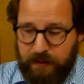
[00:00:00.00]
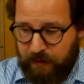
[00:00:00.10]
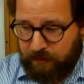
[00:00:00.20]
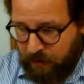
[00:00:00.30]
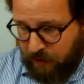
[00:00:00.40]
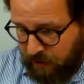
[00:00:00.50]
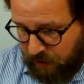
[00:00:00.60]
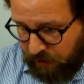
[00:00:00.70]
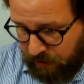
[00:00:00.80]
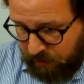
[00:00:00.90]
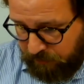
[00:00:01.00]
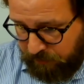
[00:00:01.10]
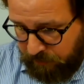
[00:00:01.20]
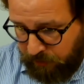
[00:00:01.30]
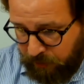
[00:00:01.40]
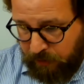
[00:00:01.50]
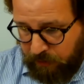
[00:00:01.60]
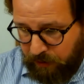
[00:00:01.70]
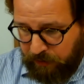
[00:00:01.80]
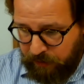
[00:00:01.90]
Right? Um,
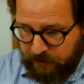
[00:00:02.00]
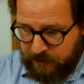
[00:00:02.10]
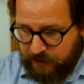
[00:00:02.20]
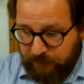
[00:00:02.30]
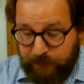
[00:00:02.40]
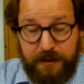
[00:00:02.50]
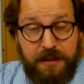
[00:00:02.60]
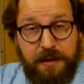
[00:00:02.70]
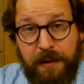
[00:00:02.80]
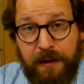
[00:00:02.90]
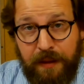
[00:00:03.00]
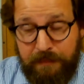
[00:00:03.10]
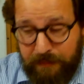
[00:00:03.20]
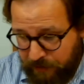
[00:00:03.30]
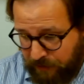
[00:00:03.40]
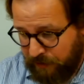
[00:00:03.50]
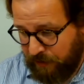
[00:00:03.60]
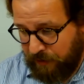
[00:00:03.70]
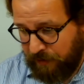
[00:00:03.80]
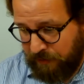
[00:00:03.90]
though there is a difference among them,
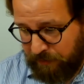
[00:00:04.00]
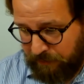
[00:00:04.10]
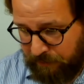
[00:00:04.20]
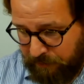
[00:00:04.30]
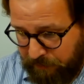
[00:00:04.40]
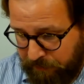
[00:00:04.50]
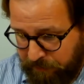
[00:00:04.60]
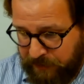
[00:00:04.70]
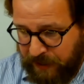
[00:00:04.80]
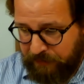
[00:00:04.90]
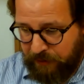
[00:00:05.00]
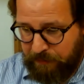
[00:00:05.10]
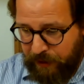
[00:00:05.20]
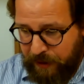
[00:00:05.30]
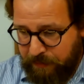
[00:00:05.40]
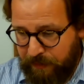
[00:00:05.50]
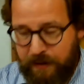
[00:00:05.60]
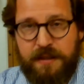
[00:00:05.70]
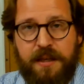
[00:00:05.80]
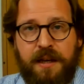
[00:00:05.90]
uh, Dever and Piper,
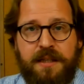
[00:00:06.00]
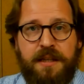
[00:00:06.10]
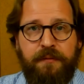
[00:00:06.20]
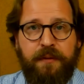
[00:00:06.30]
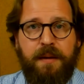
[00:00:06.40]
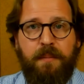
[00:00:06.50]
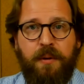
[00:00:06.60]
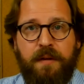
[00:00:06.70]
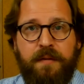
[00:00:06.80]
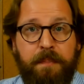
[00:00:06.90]
it's, it's definitely more of